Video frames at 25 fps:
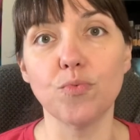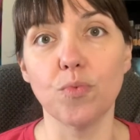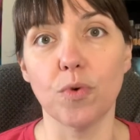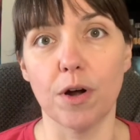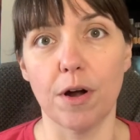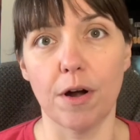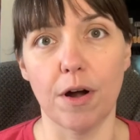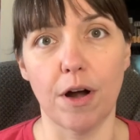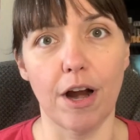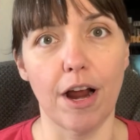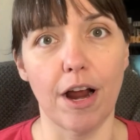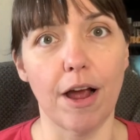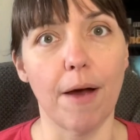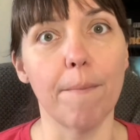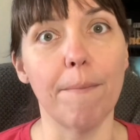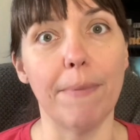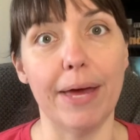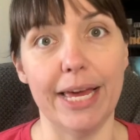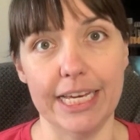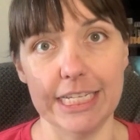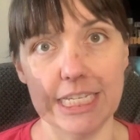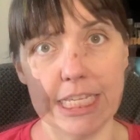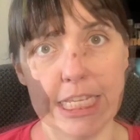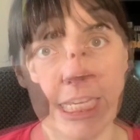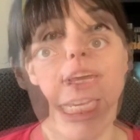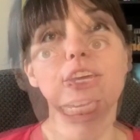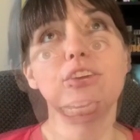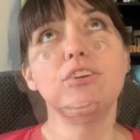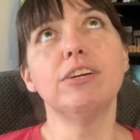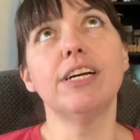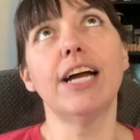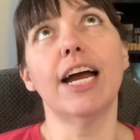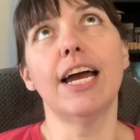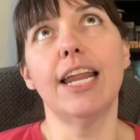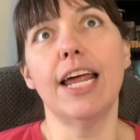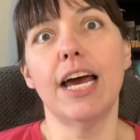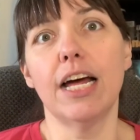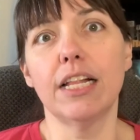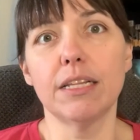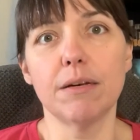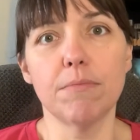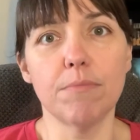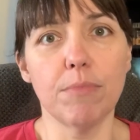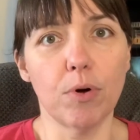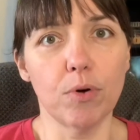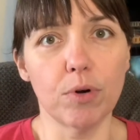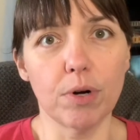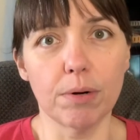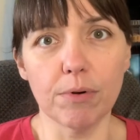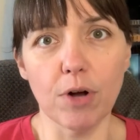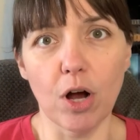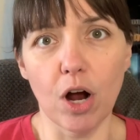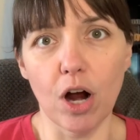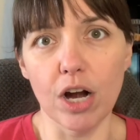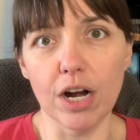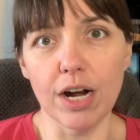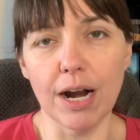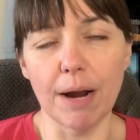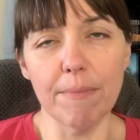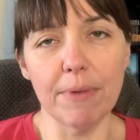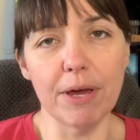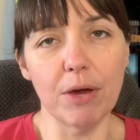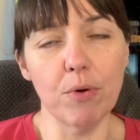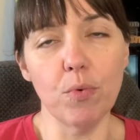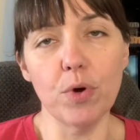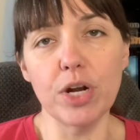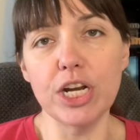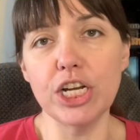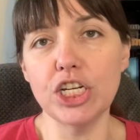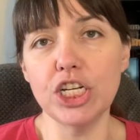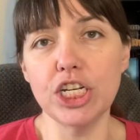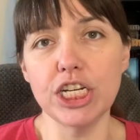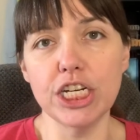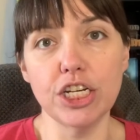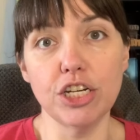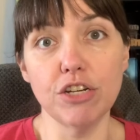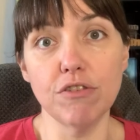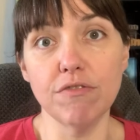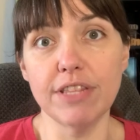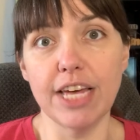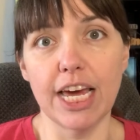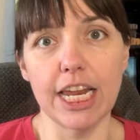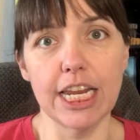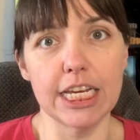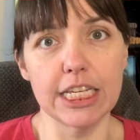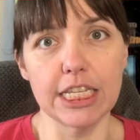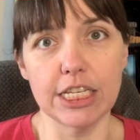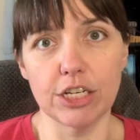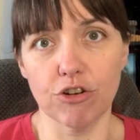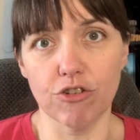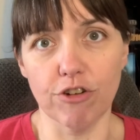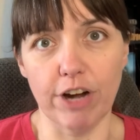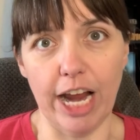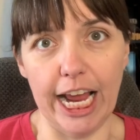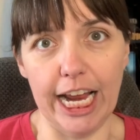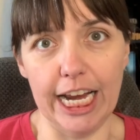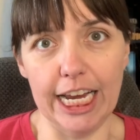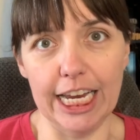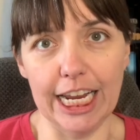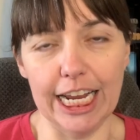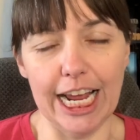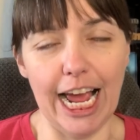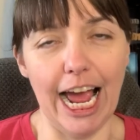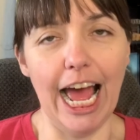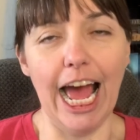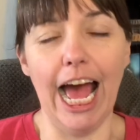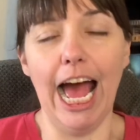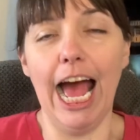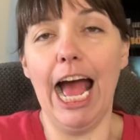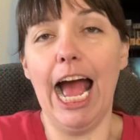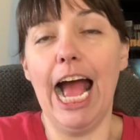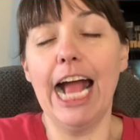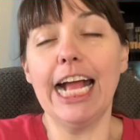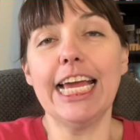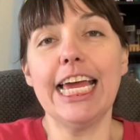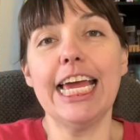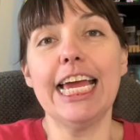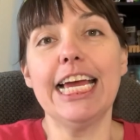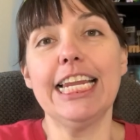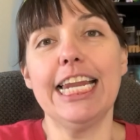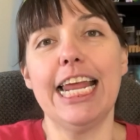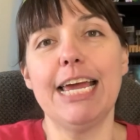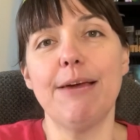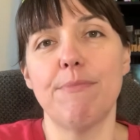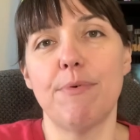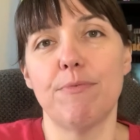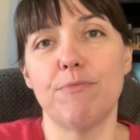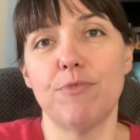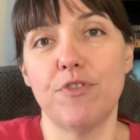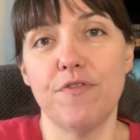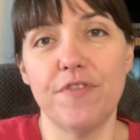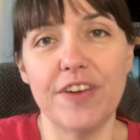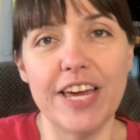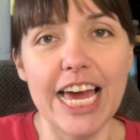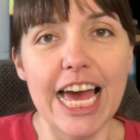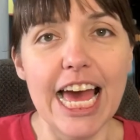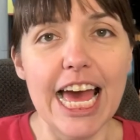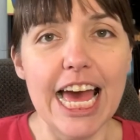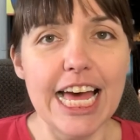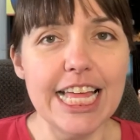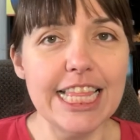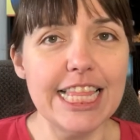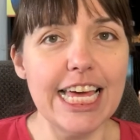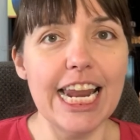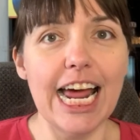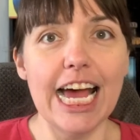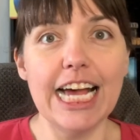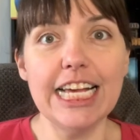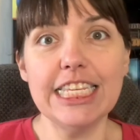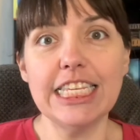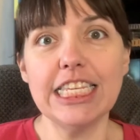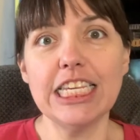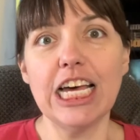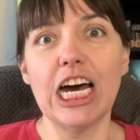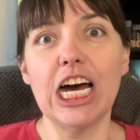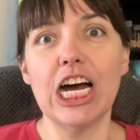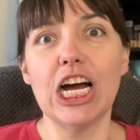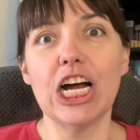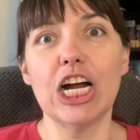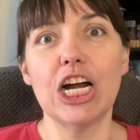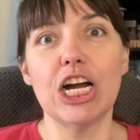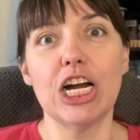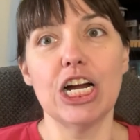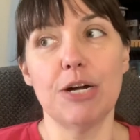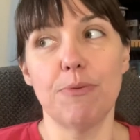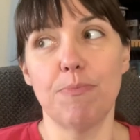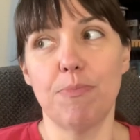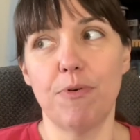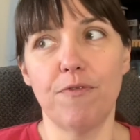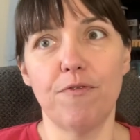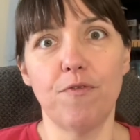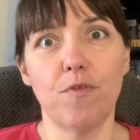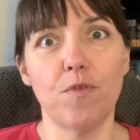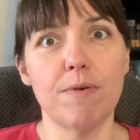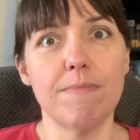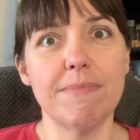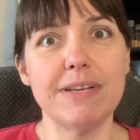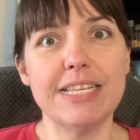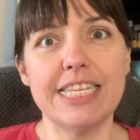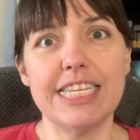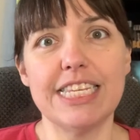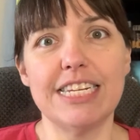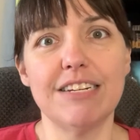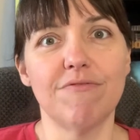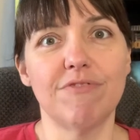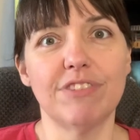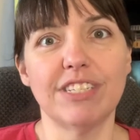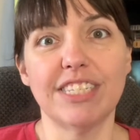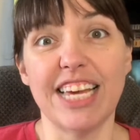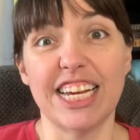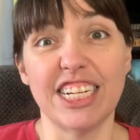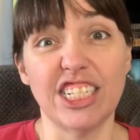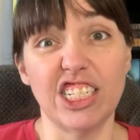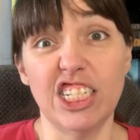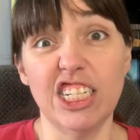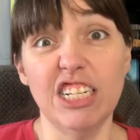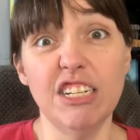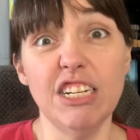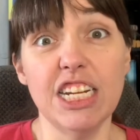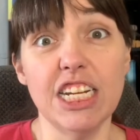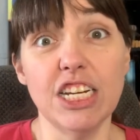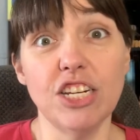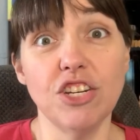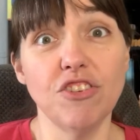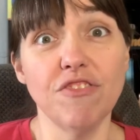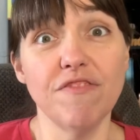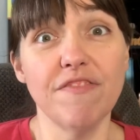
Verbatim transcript: were amazing. I mean, you got Helena Bonham Carter. I mean, what does she do that isn't great? I can't name a movie that I saw her performance and it was like, she didn't do